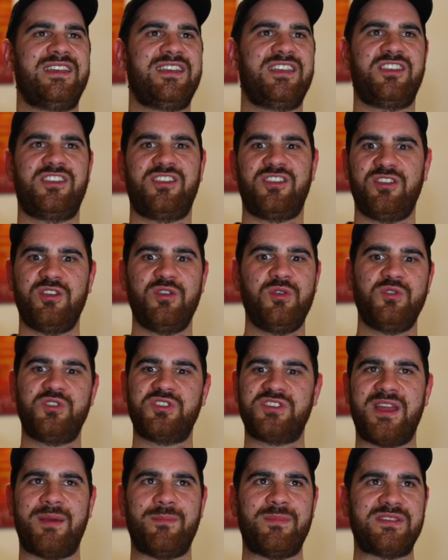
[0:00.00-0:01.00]

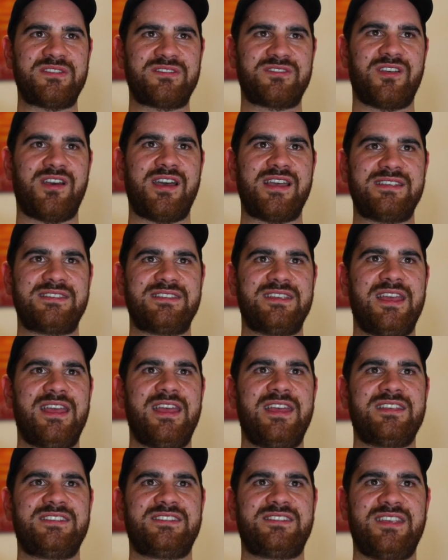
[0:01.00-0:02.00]
Huge numbers, guys.
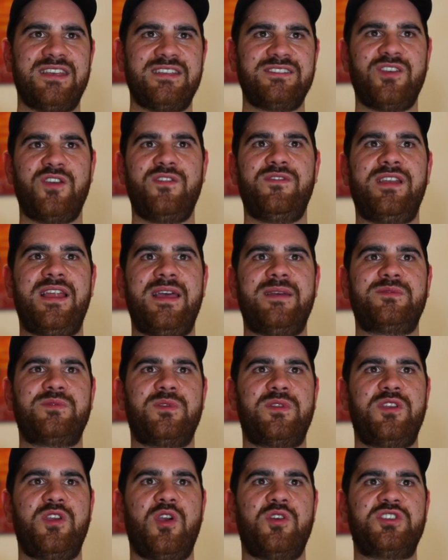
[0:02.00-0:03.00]
6 overlaps
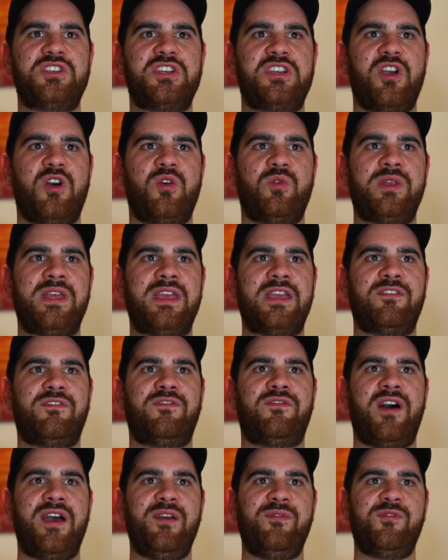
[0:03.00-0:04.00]
with Yoshi Gold Egg,
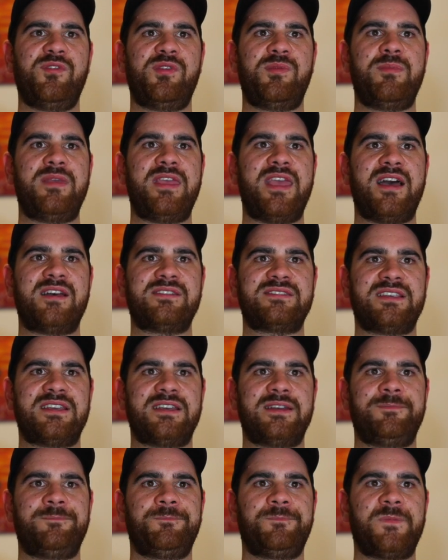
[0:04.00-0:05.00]
5 with
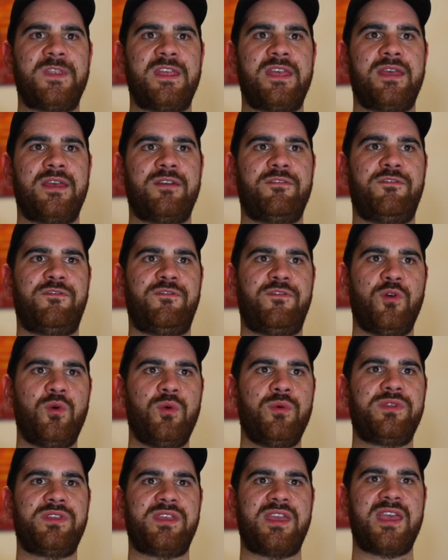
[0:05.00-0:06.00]
Meowser,
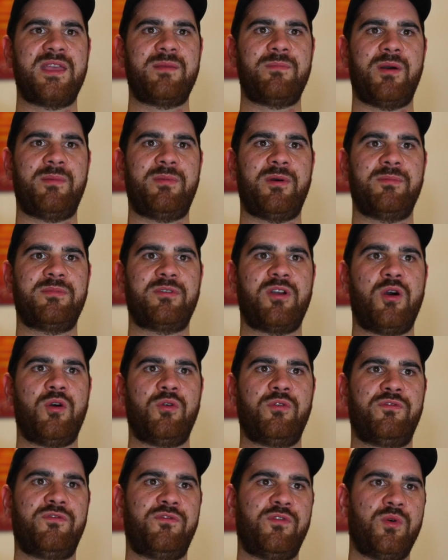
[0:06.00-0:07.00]
4 with King Bob-omb
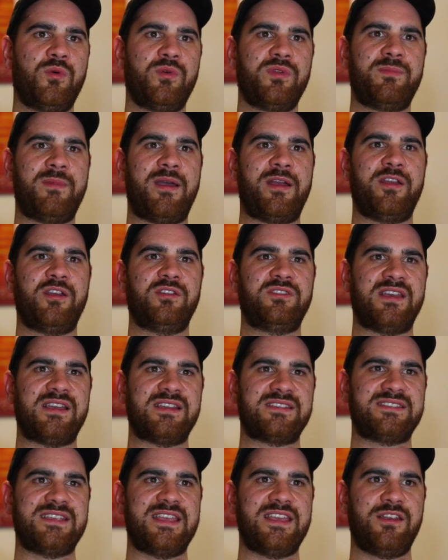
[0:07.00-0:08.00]
Gold, 4 with Mario
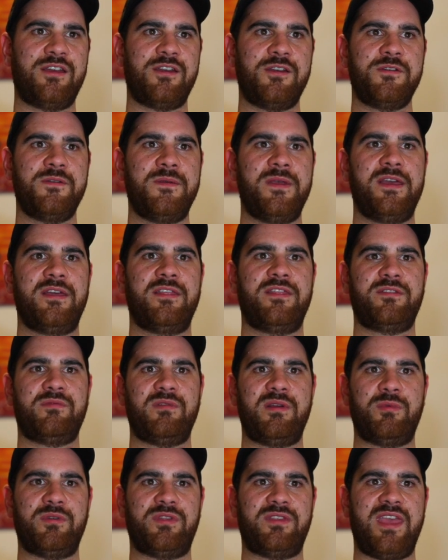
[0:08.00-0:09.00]
Tuxedo,
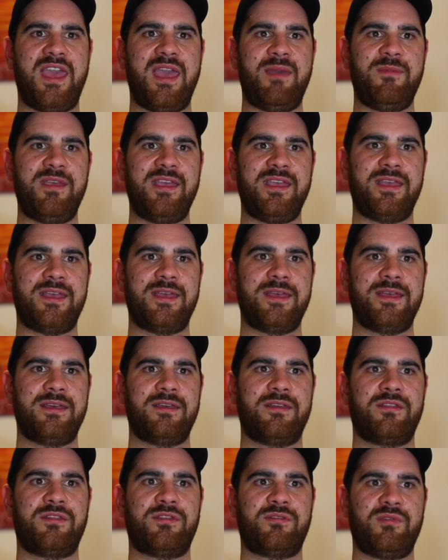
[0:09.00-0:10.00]
3 with Kamek,
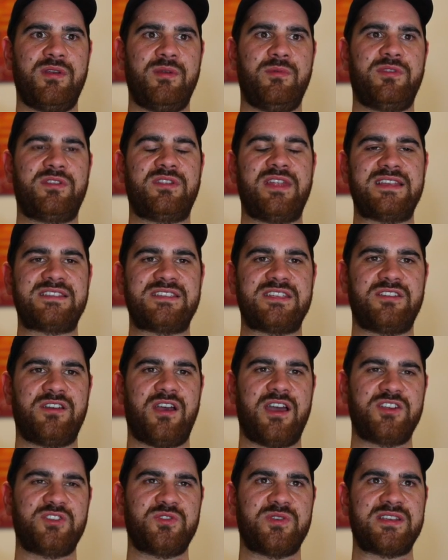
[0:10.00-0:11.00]
3 with Daisy
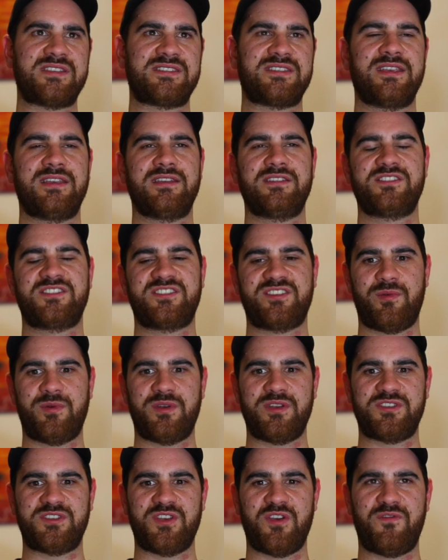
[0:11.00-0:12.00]
Tie Dress, so
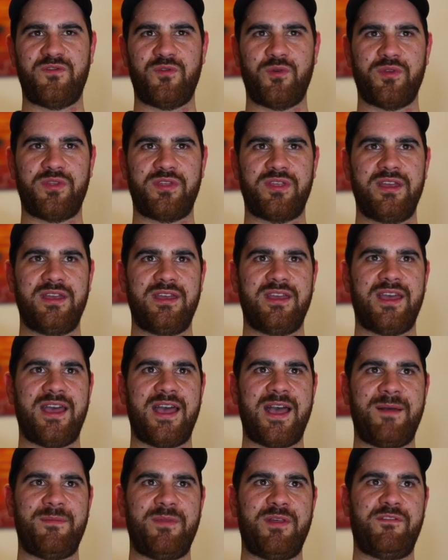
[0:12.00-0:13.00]
on and so forth.
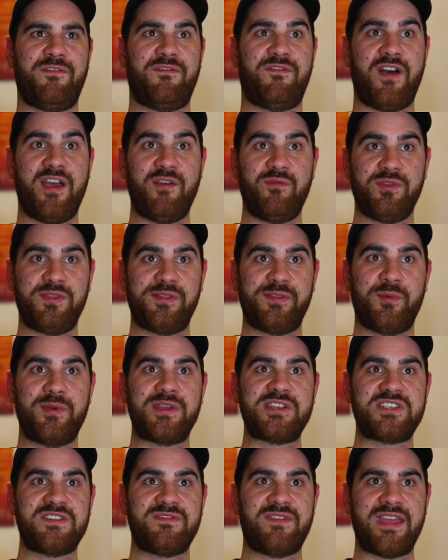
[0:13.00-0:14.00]
5 with
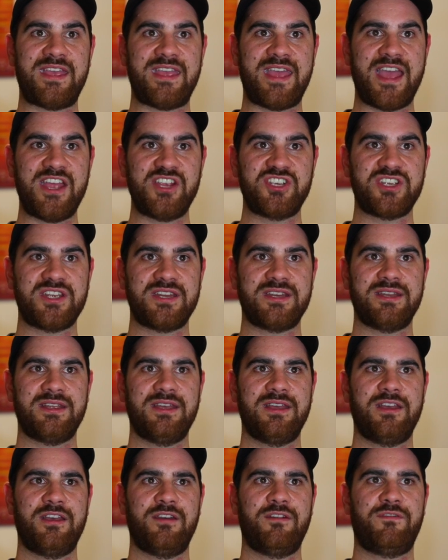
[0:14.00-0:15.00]
Luigi Vacation,
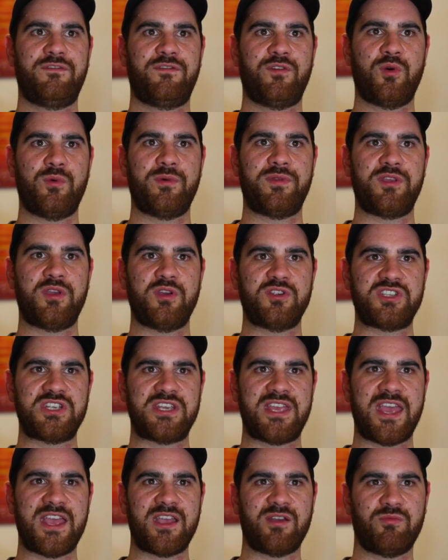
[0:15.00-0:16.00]
4 with Yoshi
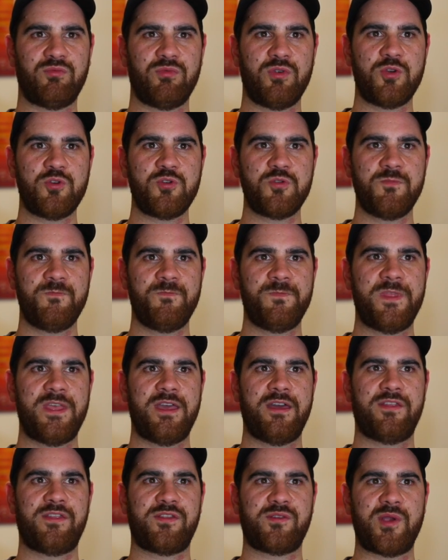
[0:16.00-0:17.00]
Kangaroo,
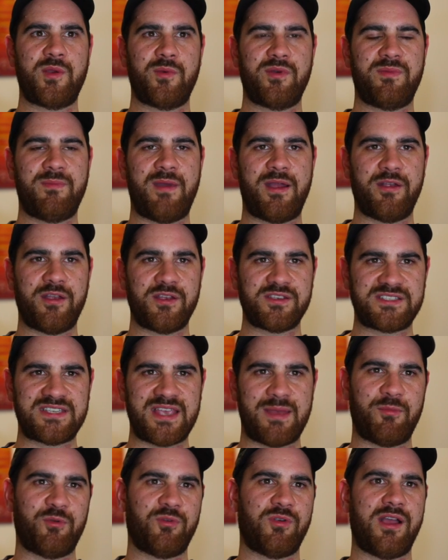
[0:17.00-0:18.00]
3 with Mario
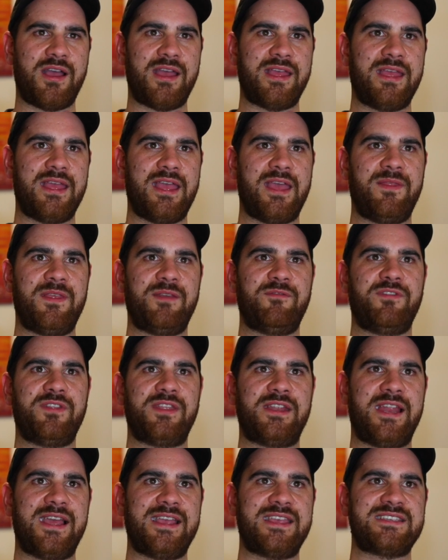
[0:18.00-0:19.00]
Samurai. And then for
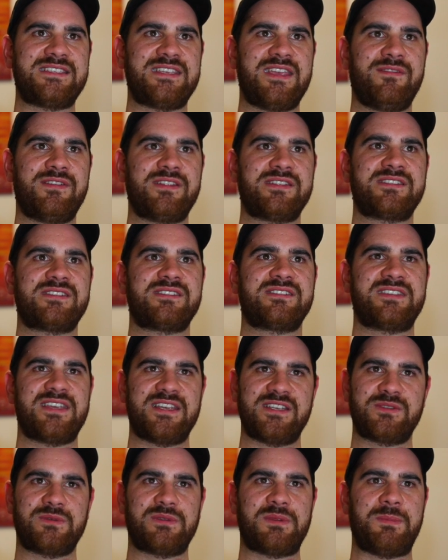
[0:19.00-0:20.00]
the Lucky 7s,
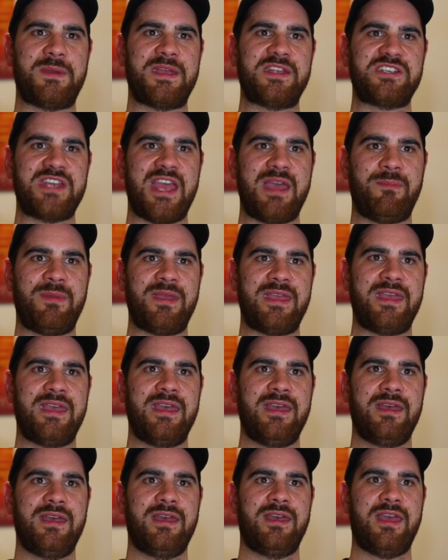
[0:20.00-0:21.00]
6 with Peach
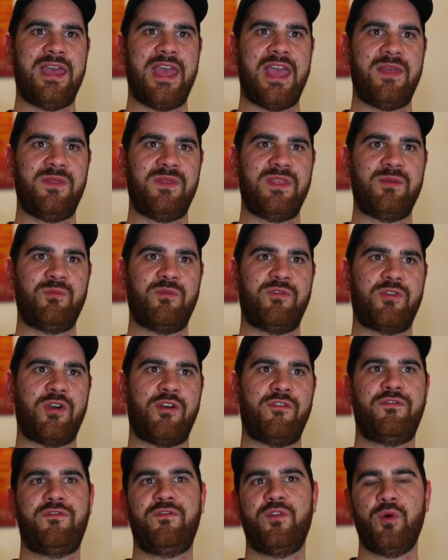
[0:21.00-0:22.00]
Happy, and then we've
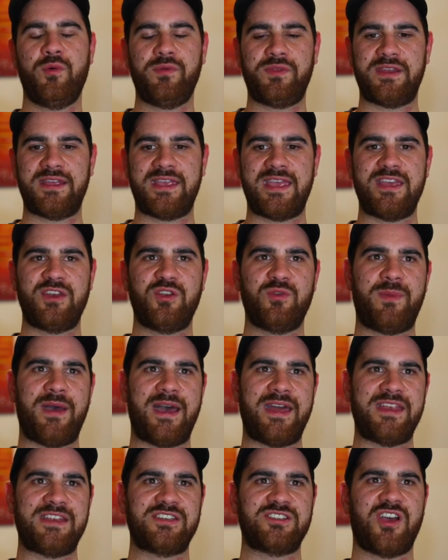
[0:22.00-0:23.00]
got 4 with Lakitu
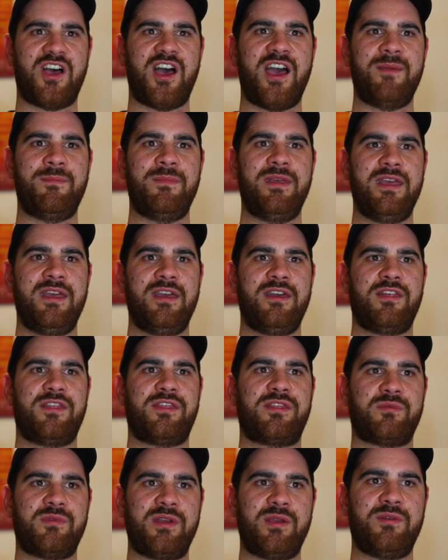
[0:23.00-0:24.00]
Party Time,
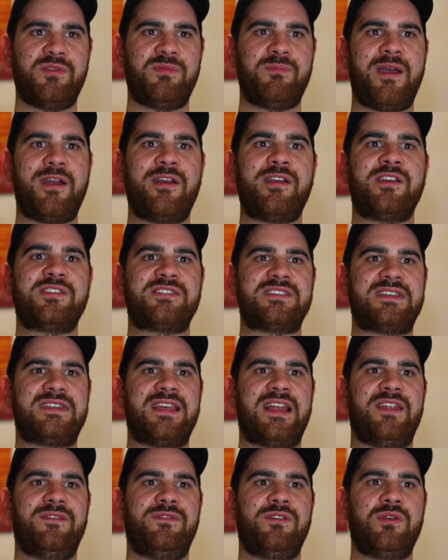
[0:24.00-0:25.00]
3 with Mario
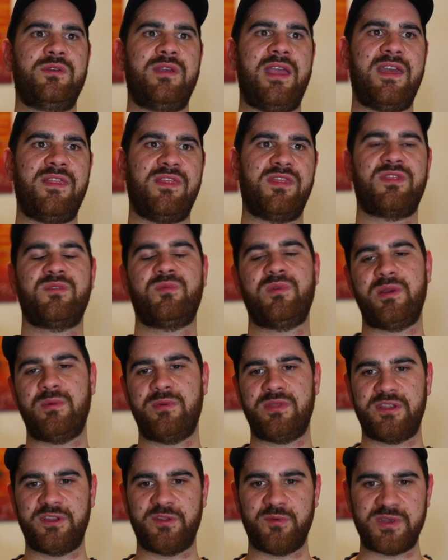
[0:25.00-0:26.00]
Satellaview, and 3
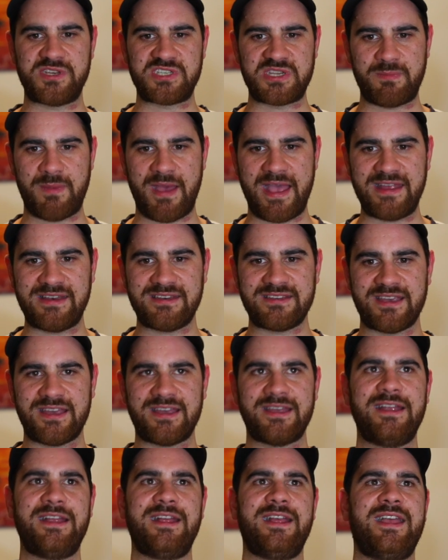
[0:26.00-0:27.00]
with Luigi
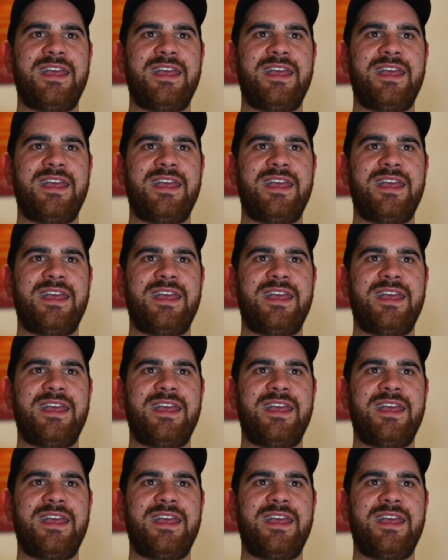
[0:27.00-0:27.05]
Painter.